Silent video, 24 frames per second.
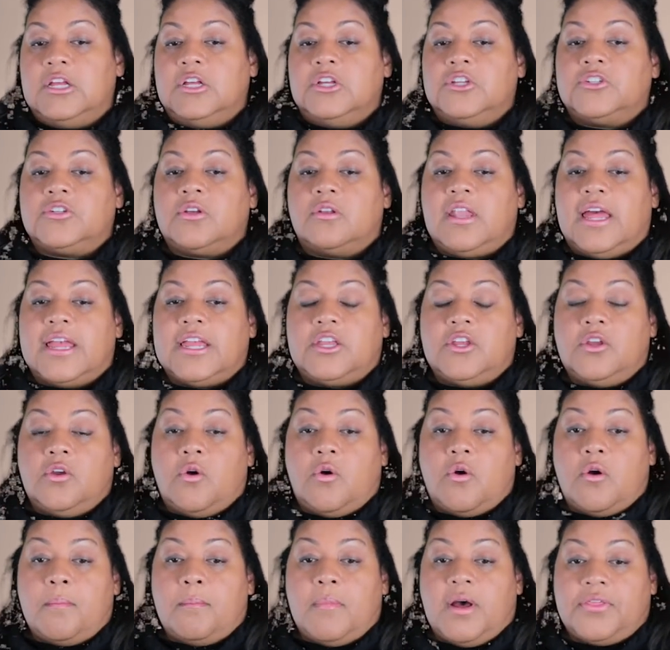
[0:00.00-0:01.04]
So, like
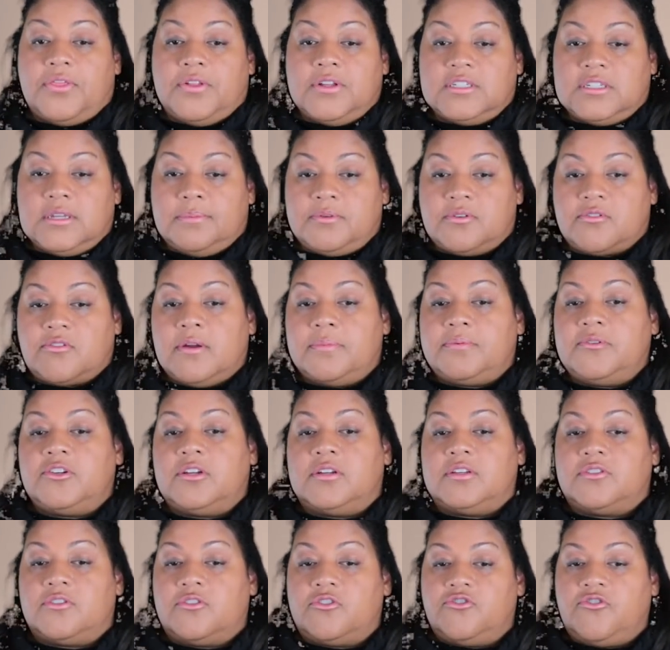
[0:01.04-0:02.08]
your monthly
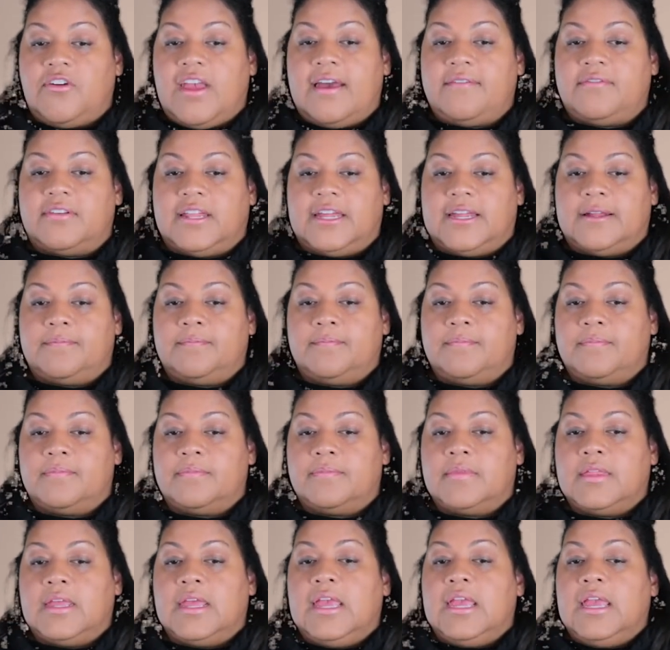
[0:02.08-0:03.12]
subscriptions or traveling.
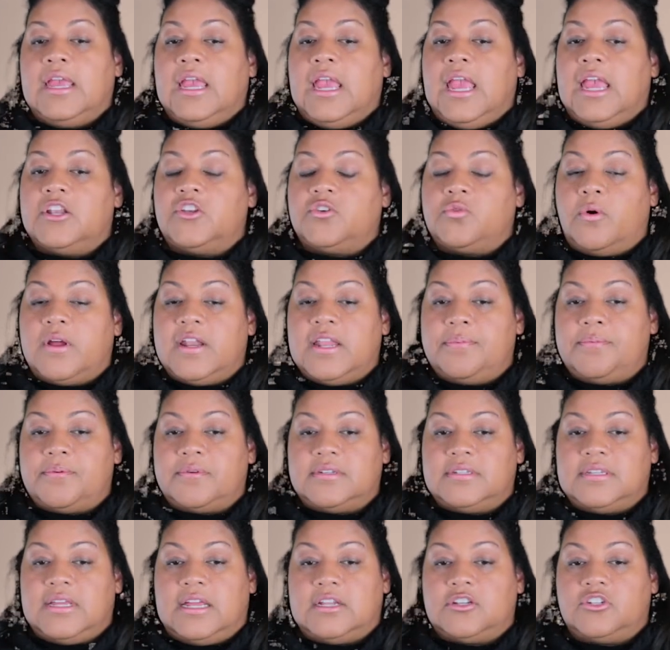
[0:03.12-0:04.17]
And
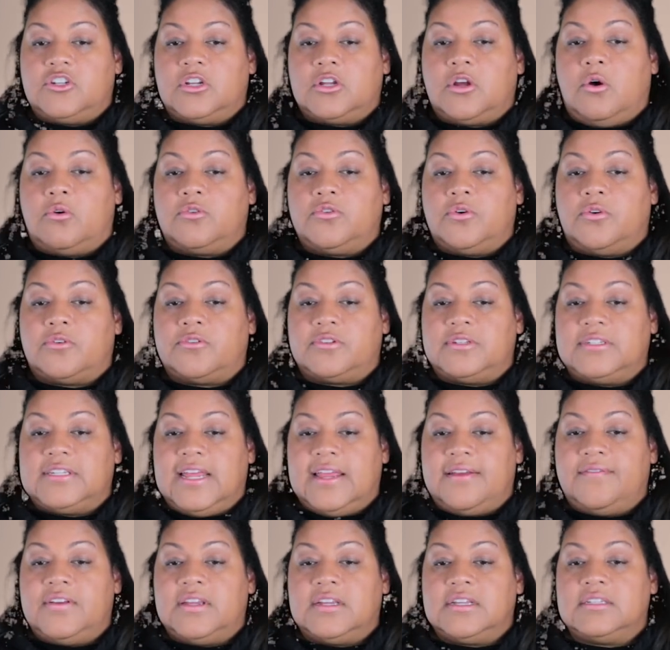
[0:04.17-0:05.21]
20% should go towards
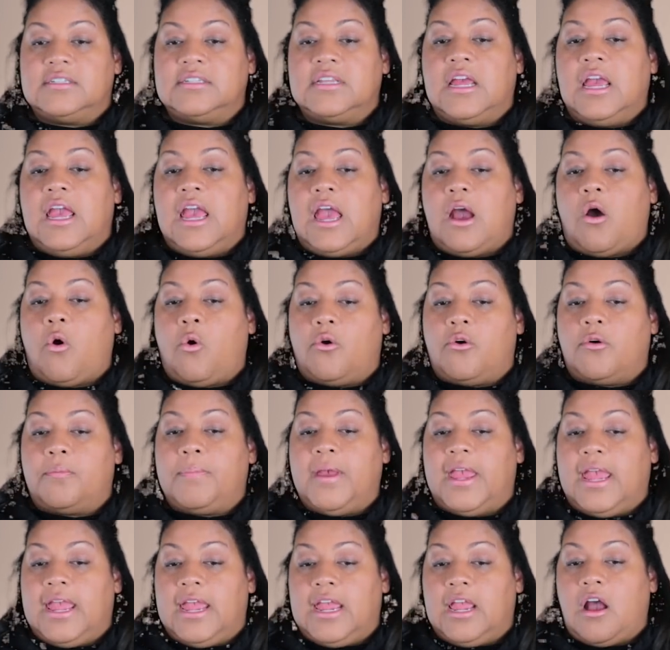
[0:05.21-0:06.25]
savings or
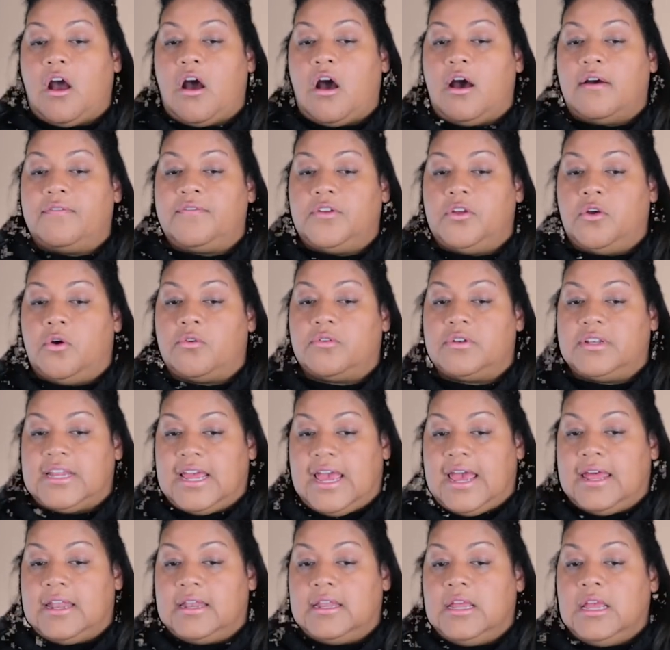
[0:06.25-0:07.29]
paying off your
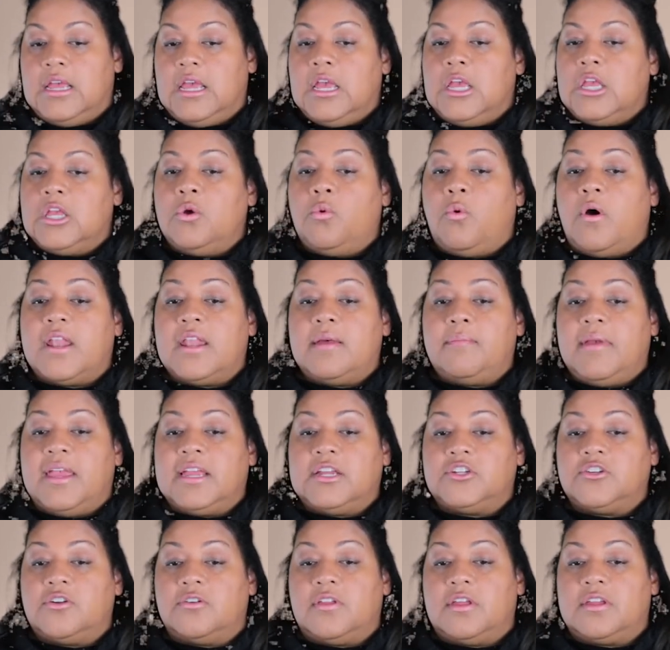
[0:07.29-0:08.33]
debt. You want to make
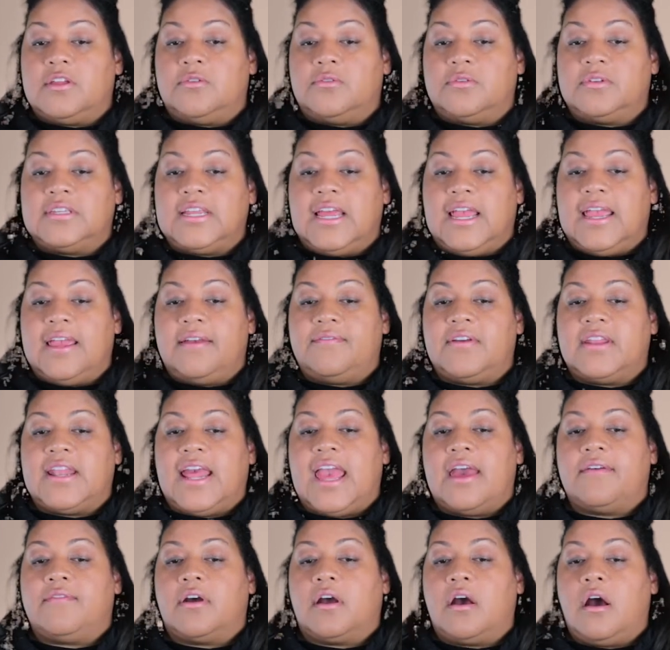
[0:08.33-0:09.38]
sure that you save and
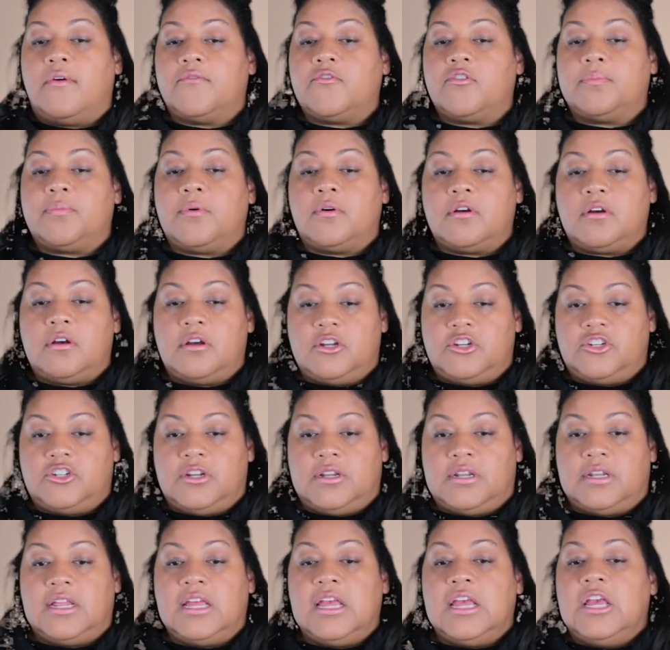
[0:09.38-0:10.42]
have a comfortable
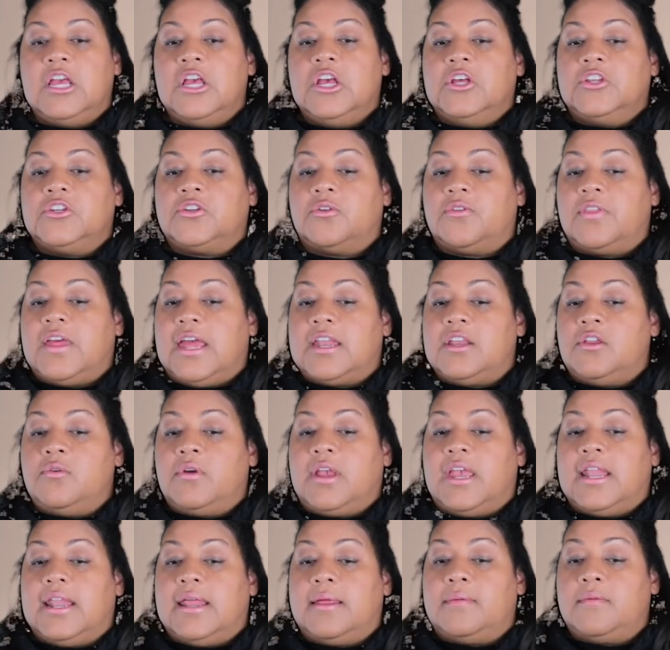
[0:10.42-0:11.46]
cushion so that you
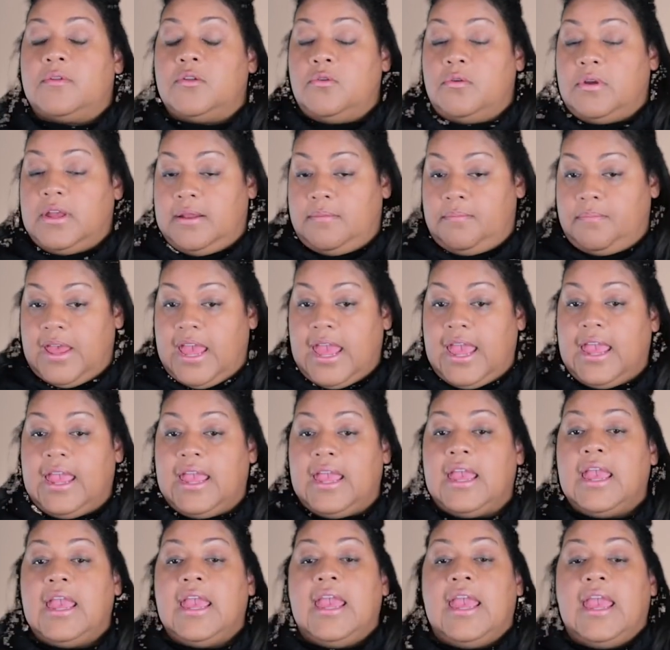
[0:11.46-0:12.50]
can you can
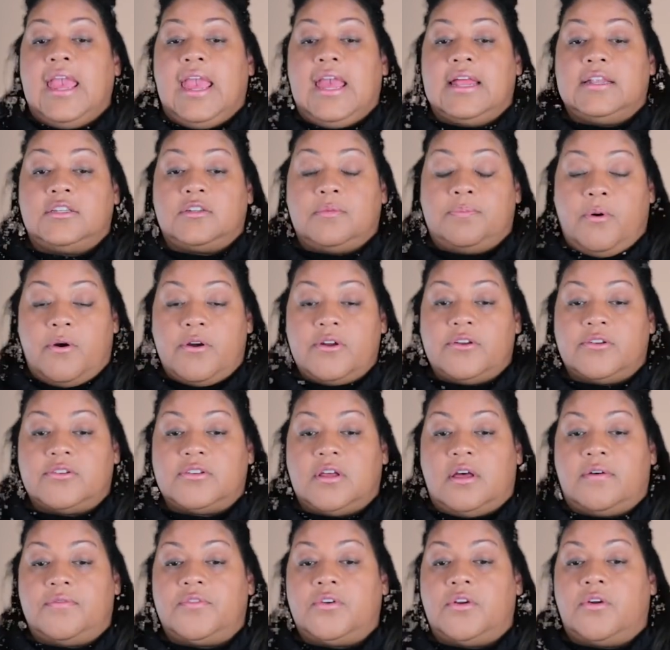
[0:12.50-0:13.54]
pay and support
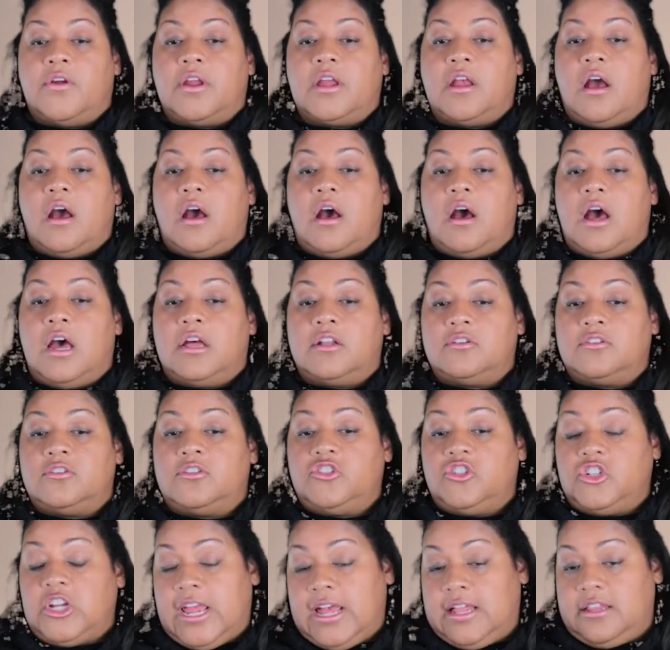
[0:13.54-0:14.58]
yourself during
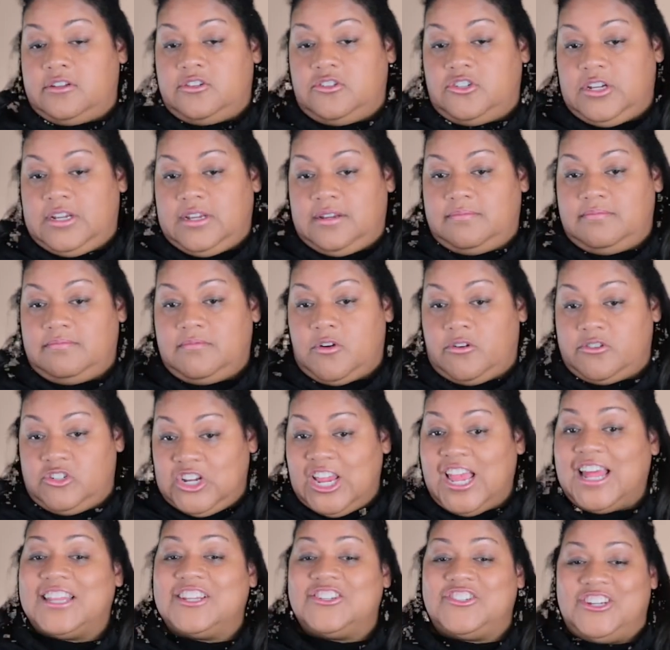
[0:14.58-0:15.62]
unchallenging or
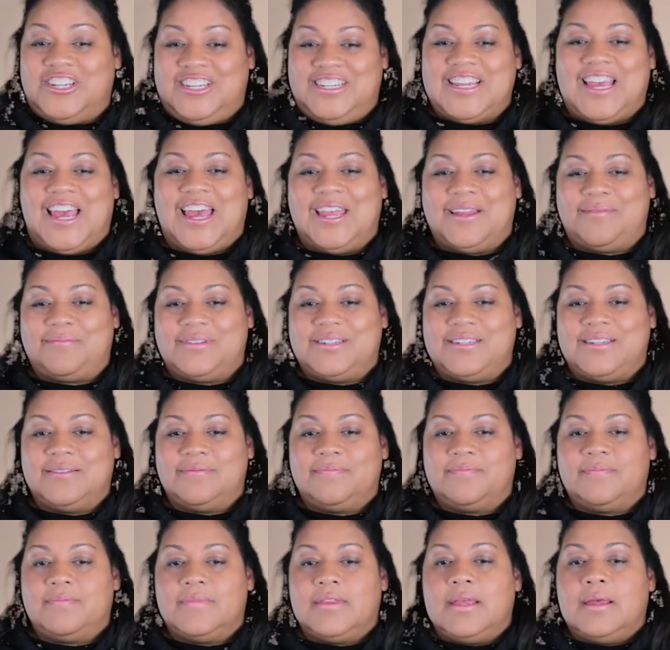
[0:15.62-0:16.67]
challenging times.
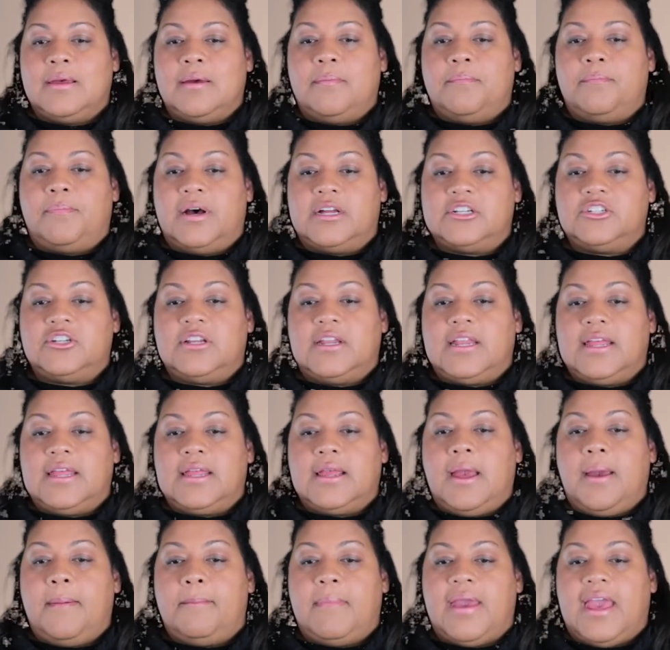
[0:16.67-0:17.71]

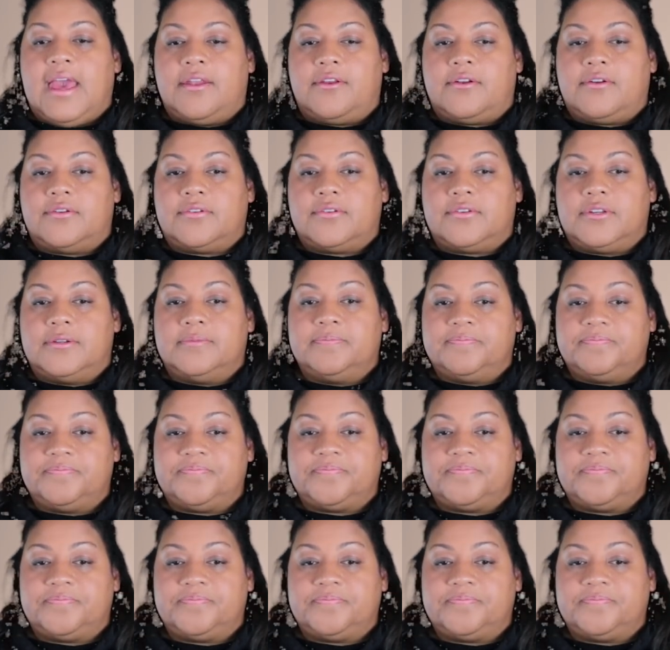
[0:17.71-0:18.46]
Budgeting matters.